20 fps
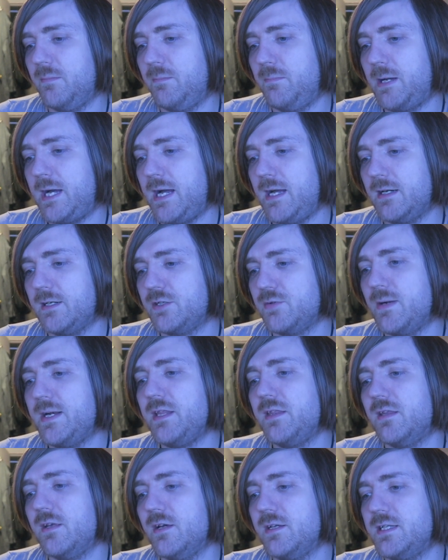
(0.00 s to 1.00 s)
back,
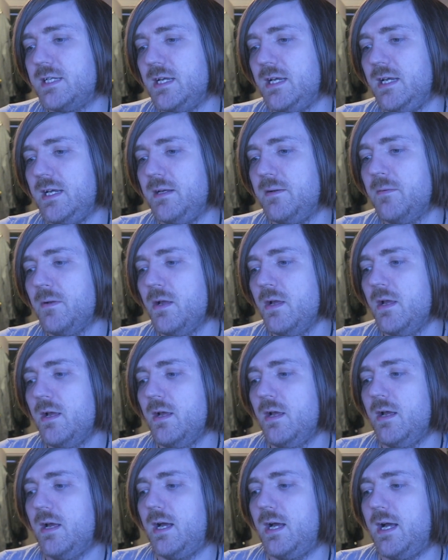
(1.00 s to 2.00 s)
2013.
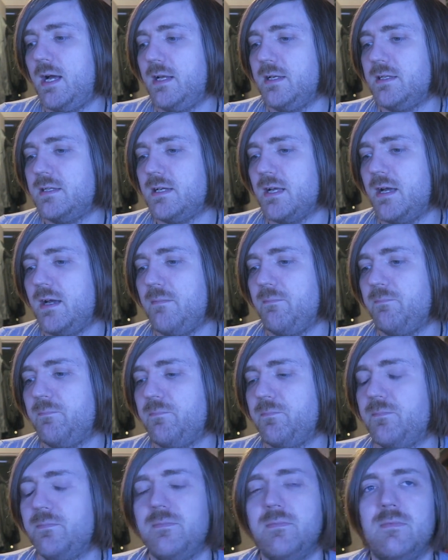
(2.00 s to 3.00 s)
And um,
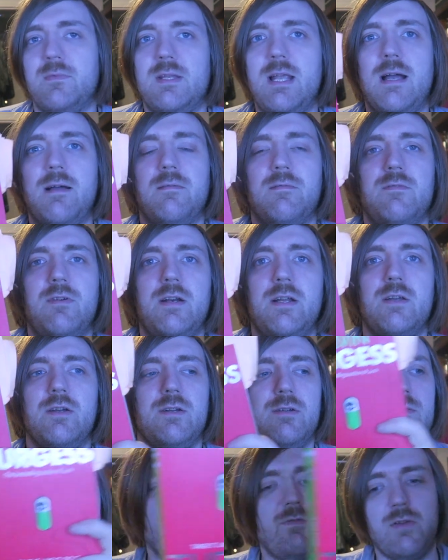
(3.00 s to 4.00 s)
yeah, very
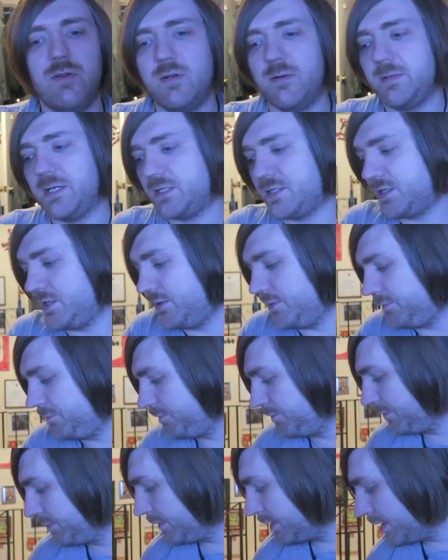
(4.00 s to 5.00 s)
good. Review coming soon.
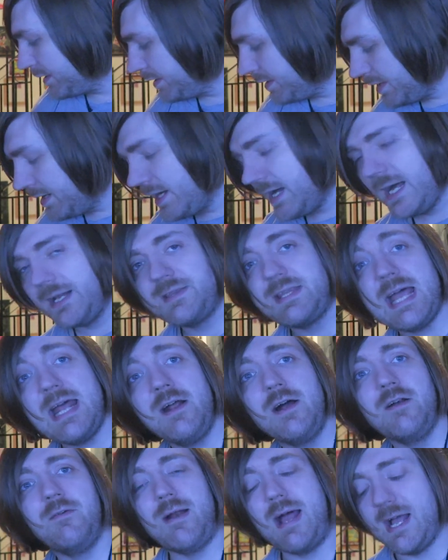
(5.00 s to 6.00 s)
And then
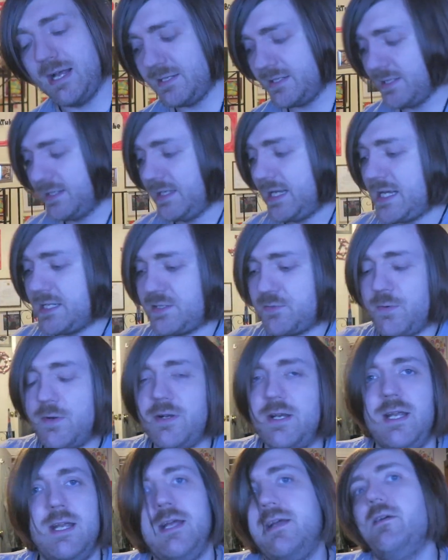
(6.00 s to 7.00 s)
I read, last
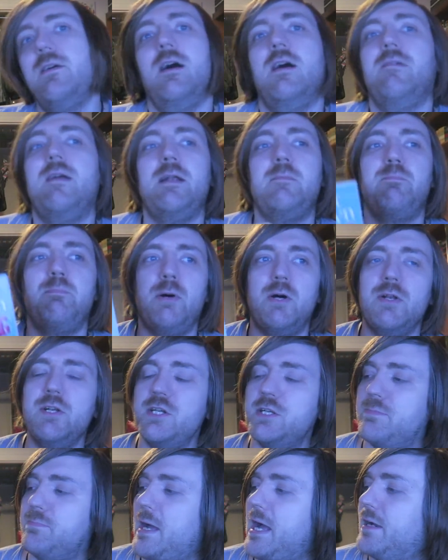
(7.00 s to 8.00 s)
one here, I read
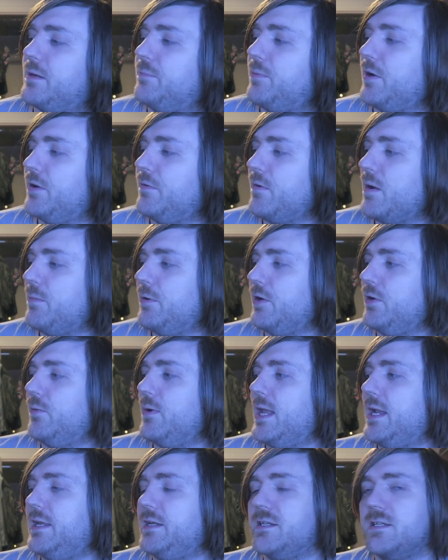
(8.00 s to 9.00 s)
Punchbag by Robert
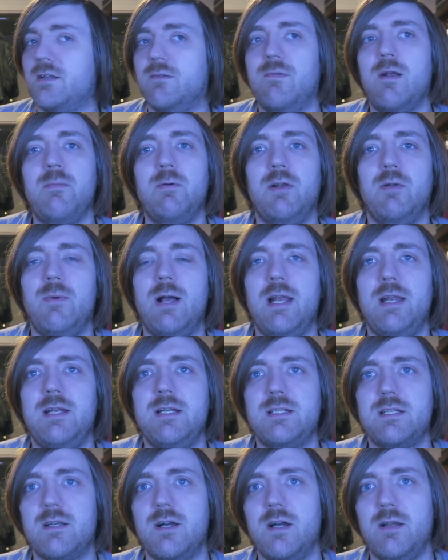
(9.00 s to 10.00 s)
Llewellyn. So Robert Llewellyn
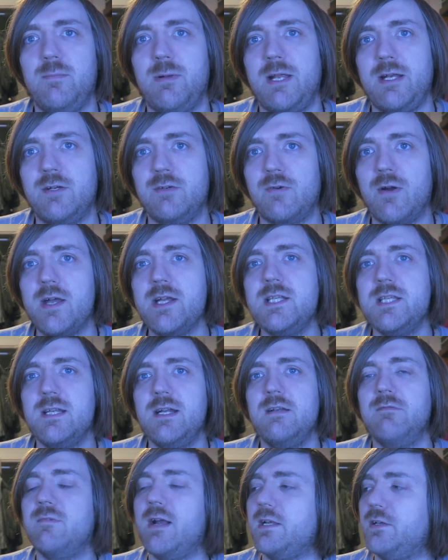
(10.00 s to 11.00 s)
is the guy who played Kryten
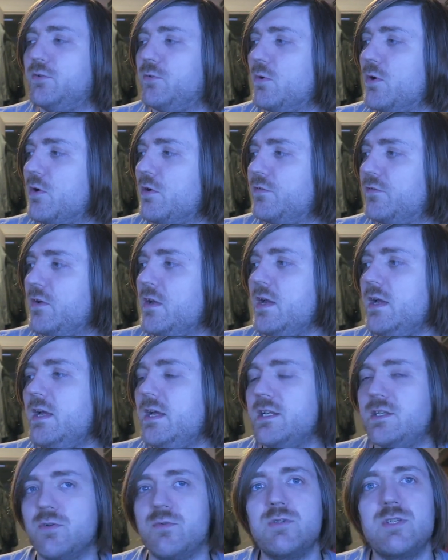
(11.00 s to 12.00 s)
in Red Dwarf.
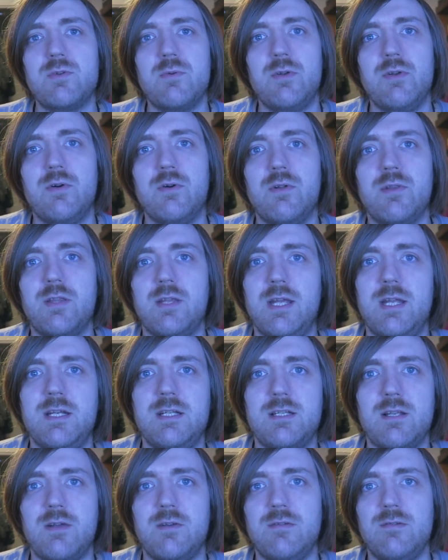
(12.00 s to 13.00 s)
He's also an author in
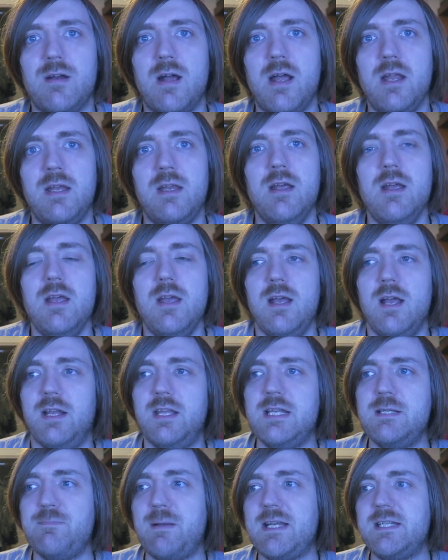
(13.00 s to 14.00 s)
his own right. And
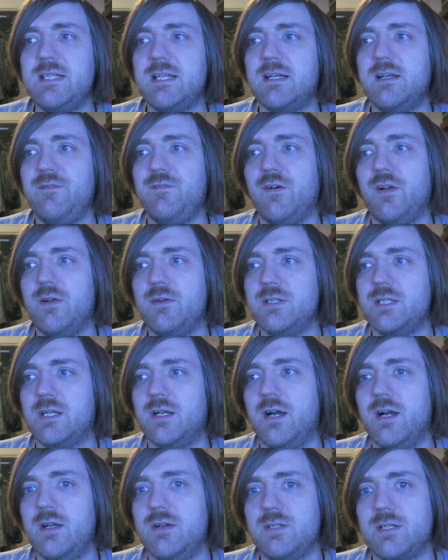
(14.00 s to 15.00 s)
this basically follows a
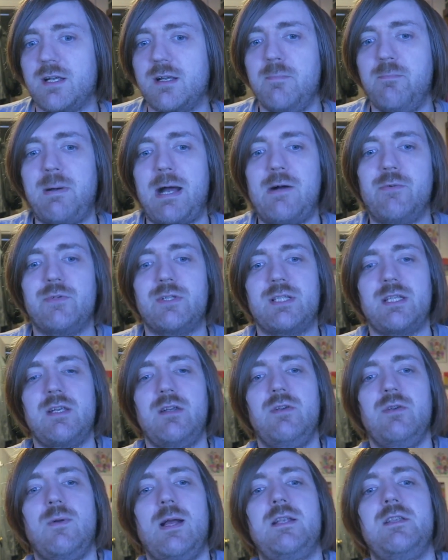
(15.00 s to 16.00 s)
guy who's like a bouncer
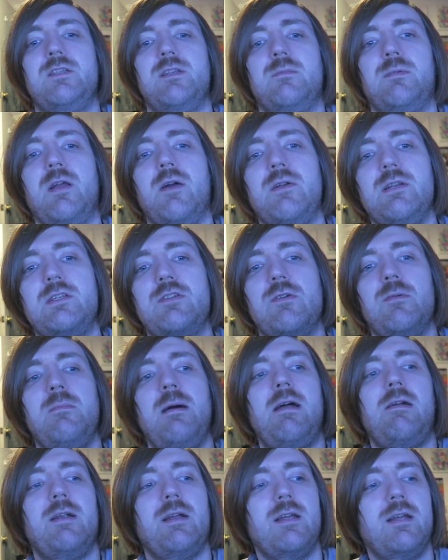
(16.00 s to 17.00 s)
who ends up going to
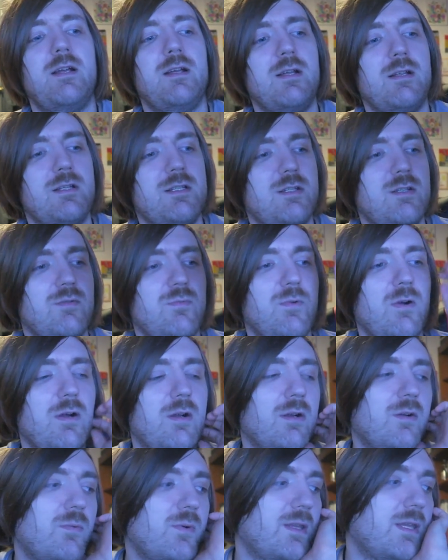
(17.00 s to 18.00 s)
America to
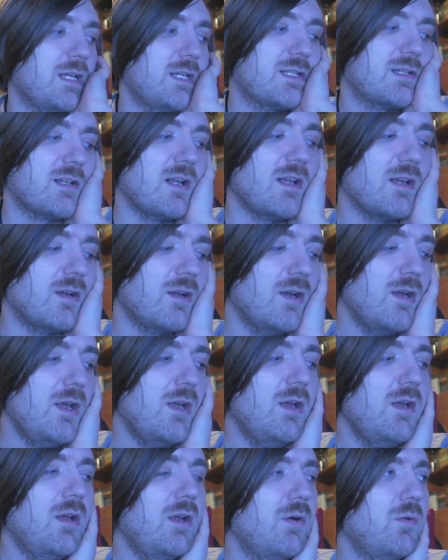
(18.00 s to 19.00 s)
work with this like
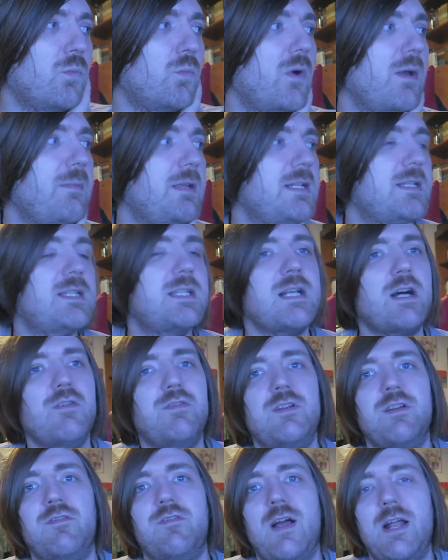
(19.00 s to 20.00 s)
women's
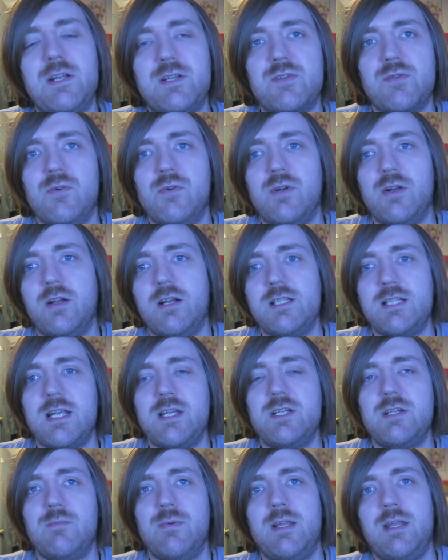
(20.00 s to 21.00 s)
self-defense
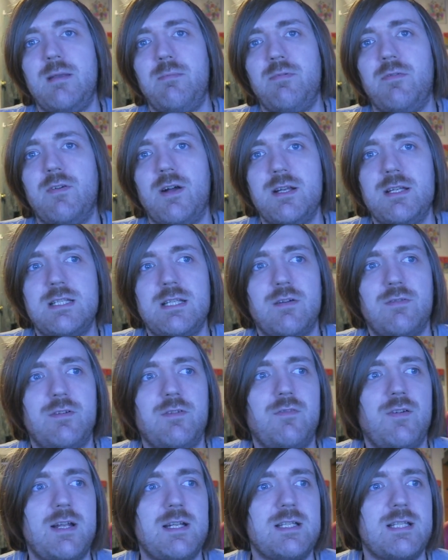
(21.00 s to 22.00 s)
organization where they provide
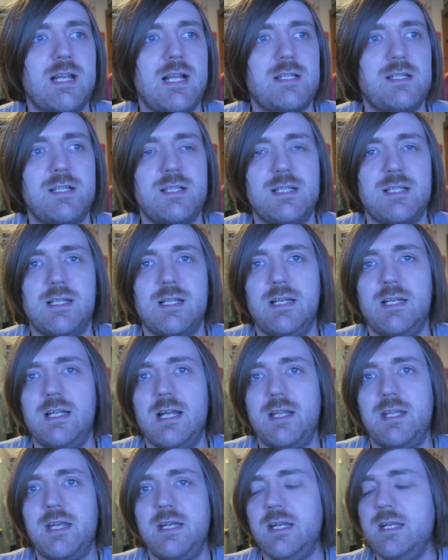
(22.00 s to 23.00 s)
self-defense lessons and they,
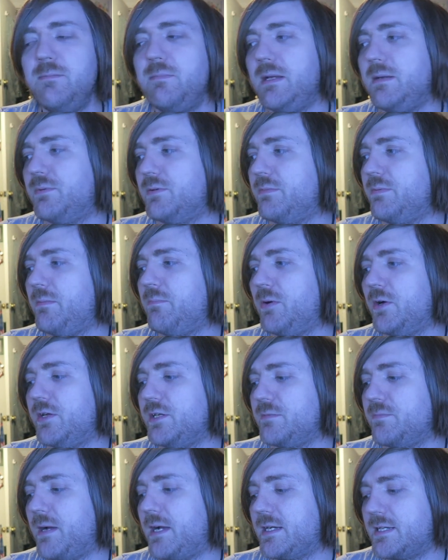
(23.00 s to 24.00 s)
and they, need people to be
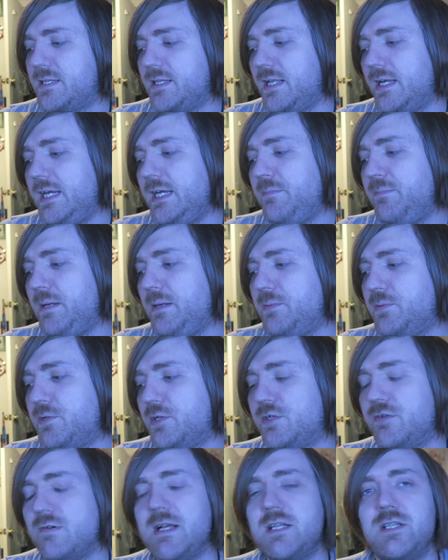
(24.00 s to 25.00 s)
punch bags. So they need people
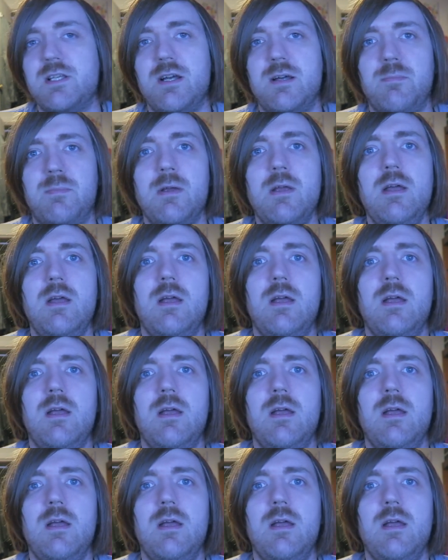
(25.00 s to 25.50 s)
to dress up,